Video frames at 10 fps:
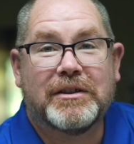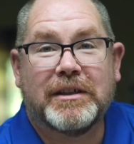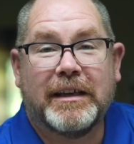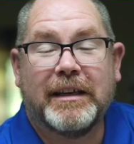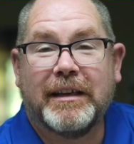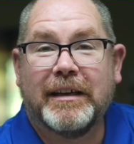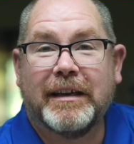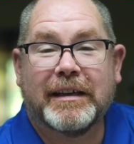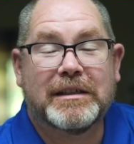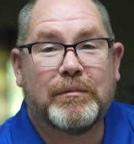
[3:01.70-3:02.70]
she
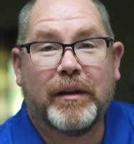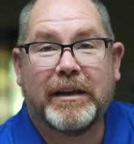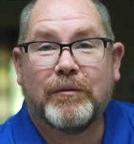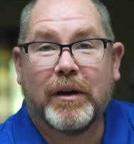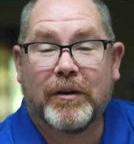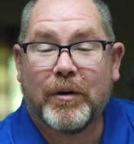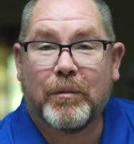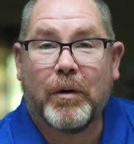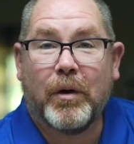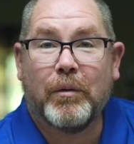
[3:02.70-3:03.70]
explained what her
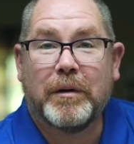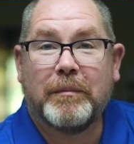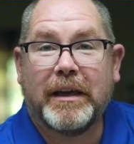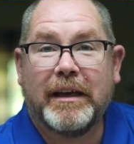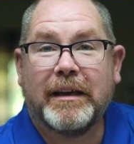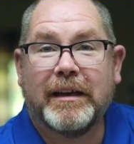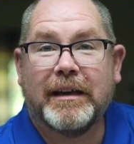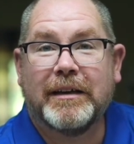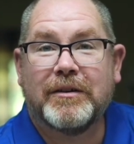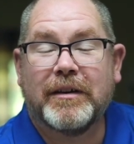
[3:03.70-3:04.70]
role would be
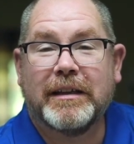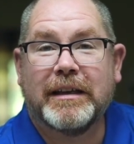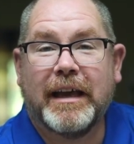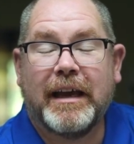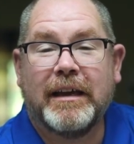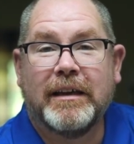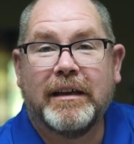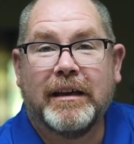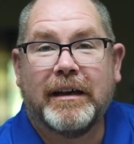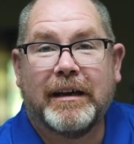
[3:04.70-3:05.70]
during the day.
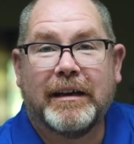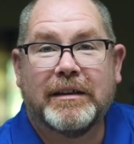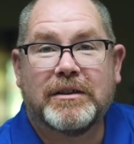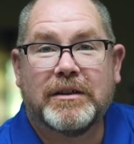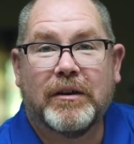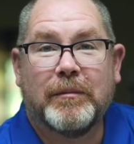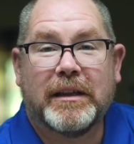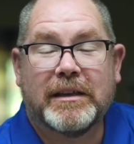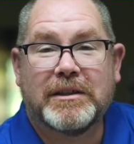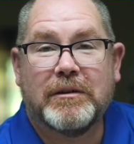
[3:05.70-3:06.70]
And she told me
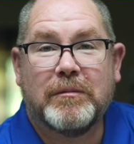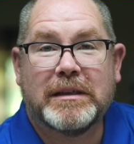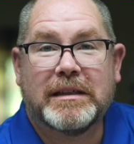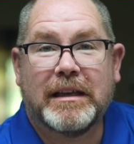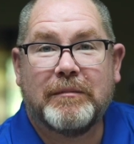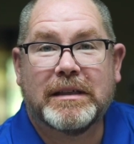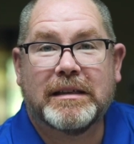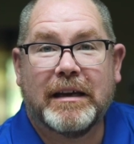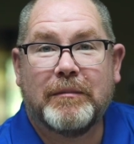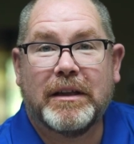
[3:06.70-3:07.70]
that she would be sitting
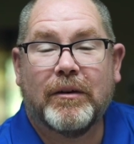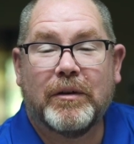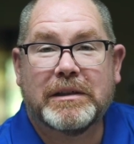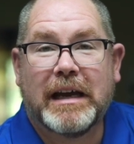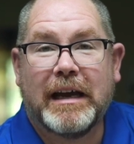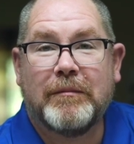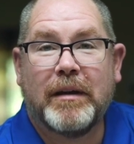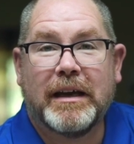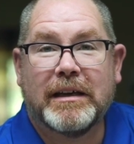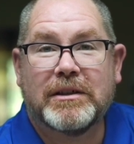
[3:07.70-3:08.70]
beside me the whole time
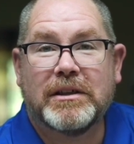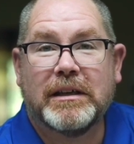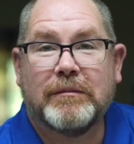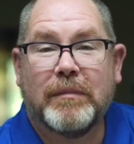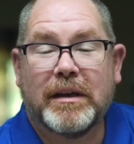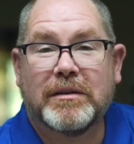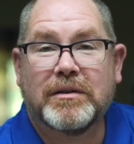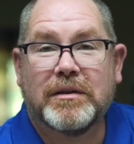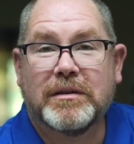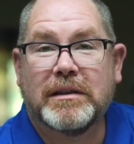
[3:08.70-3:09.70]
as she
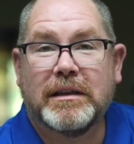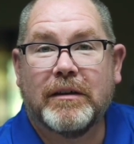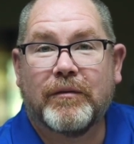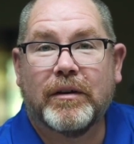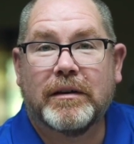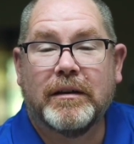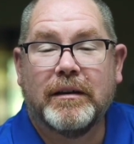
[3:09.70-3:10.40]
administers the different